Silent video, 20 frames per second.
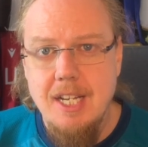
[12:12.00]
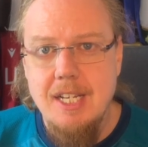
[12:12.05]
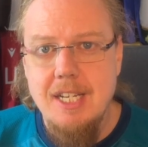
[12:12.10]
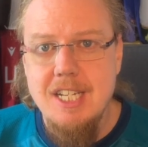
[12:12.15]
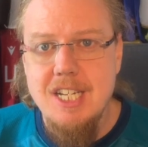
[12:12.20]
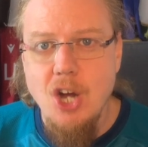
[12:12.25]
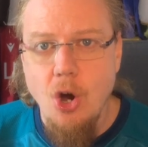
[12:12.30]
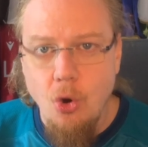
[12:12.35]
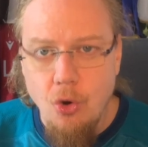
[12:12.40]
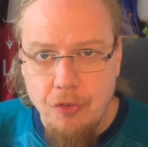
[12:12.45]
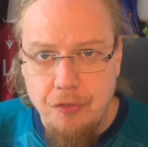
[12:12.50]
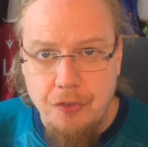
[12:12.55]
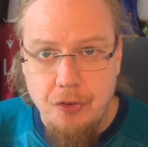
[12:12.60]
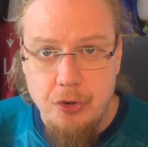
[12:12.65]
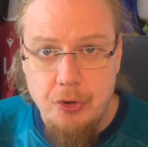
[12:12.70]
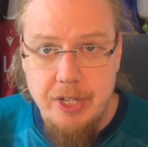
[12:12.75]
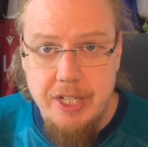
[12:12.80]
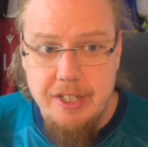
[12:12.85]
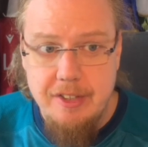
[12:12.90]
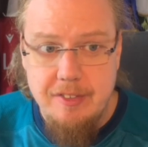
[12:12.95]
Go
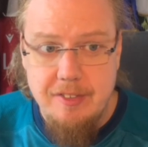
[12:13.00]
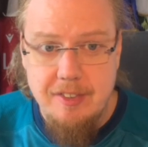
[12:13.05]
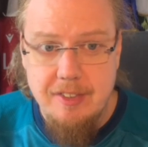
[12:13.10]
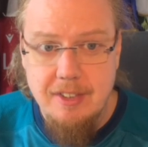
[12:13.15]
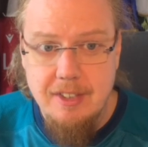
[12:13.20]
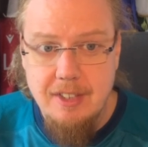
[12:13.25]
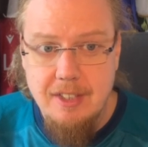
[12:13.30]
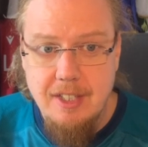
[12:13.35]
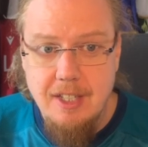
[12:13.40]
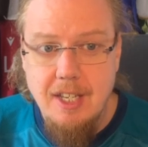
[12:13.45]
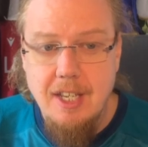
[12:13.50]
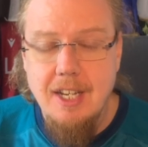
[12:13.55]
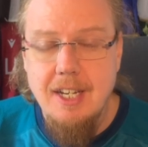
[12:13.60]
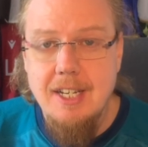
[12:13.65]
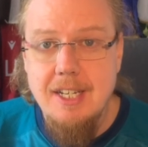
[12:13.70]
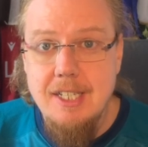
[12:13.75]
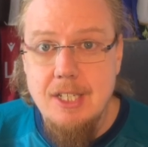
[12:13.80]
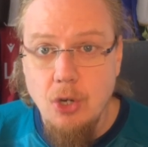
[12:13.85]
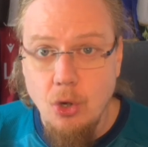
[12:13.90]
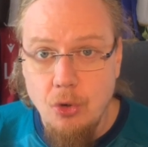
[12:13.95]
for it.
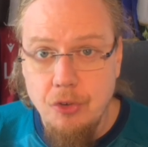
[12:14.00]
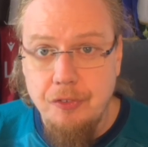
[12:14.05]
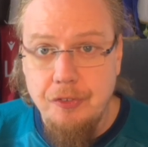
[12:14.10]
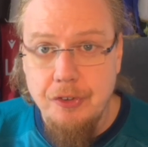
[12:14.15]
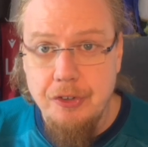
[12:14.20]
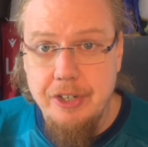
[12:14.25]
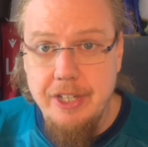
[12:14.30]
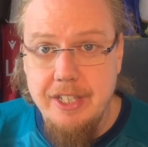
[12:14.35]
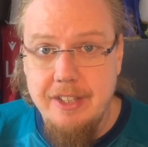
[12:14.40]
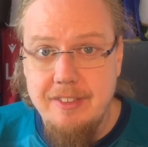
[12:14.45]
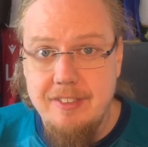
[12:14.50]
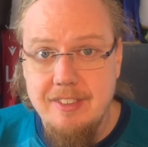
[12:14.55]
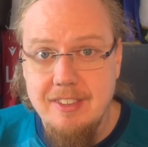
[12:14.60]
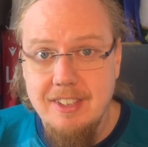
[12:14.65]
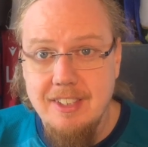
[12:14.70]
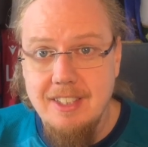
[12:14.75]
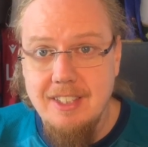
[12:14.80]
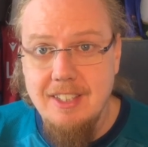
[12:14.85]
Go for it